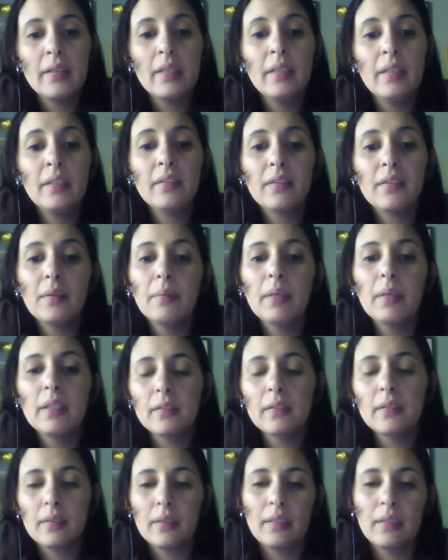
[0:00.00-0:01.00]
in this
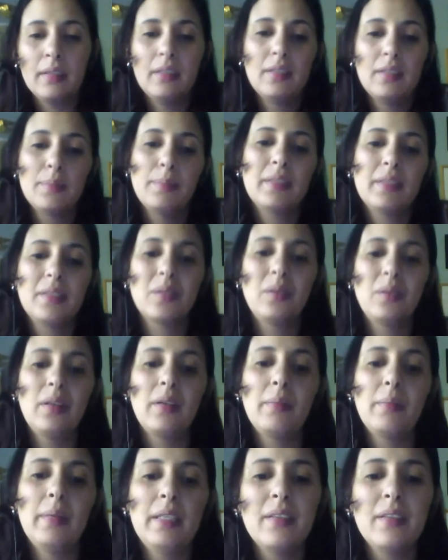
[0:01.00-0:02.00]
event, in this
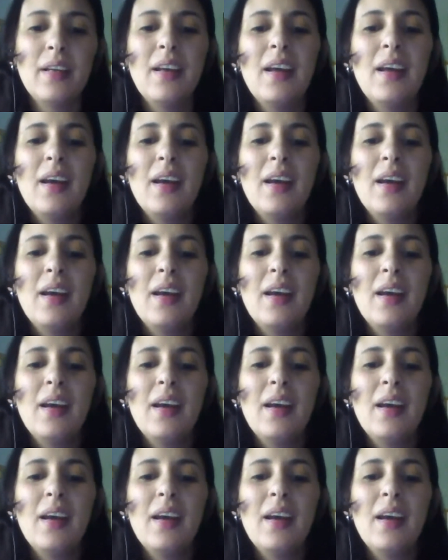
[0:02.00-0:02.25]
particular event,